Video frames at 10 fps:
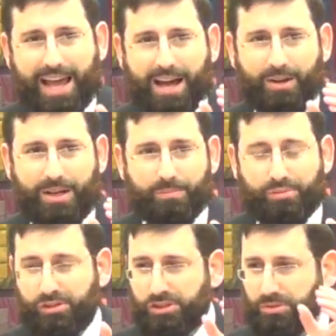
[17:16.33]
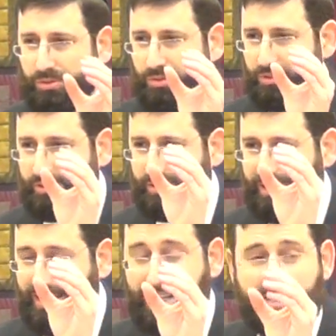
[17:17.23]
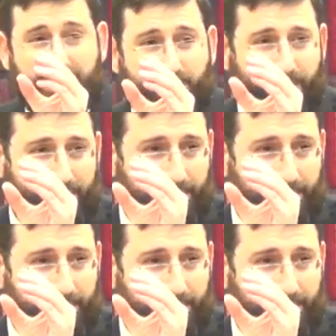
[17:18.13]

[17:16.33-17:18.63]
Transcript: out and protrudes into